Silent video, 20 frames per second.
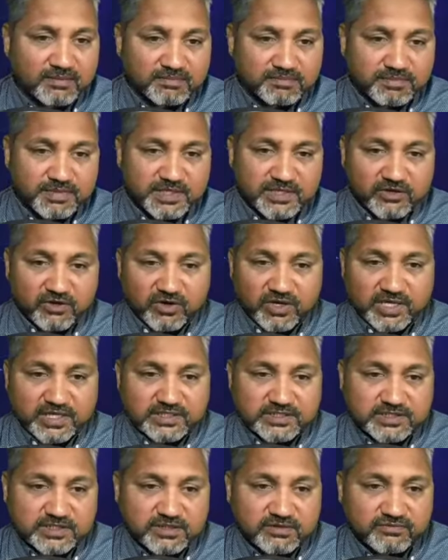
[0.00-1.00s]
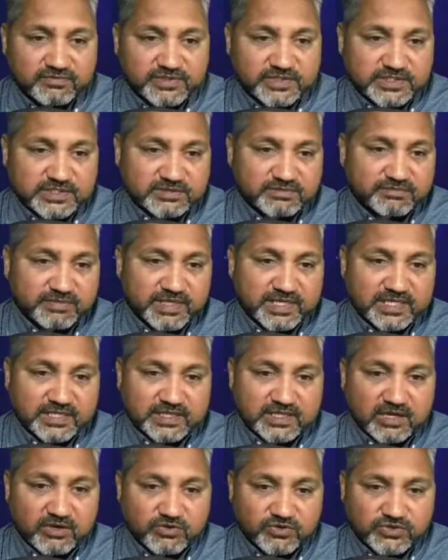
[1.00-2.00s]
Peacock Angel, which is Melek
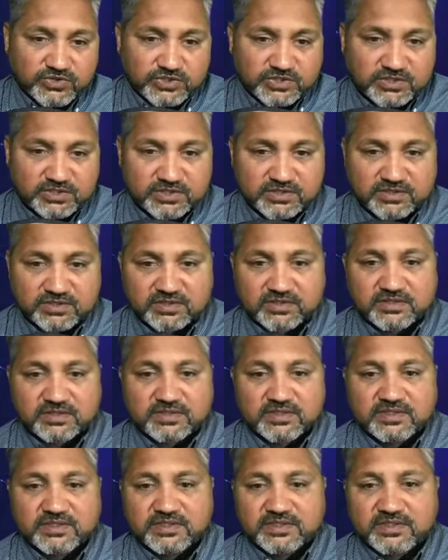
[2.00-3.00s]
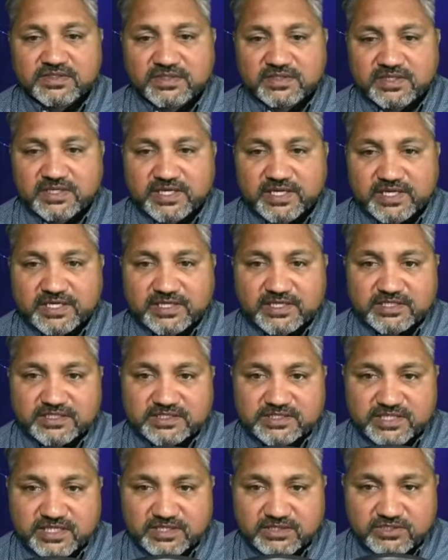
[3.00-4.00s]
Taus, in the
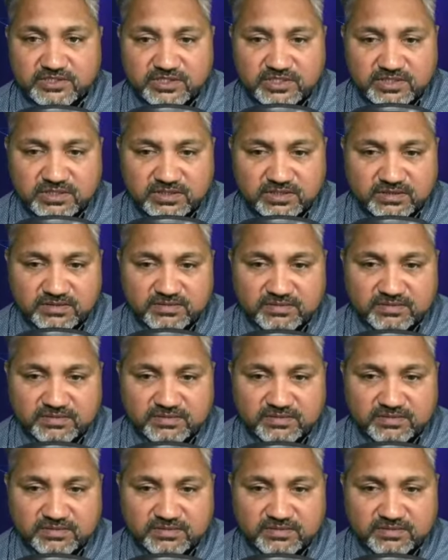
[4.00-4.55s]
center,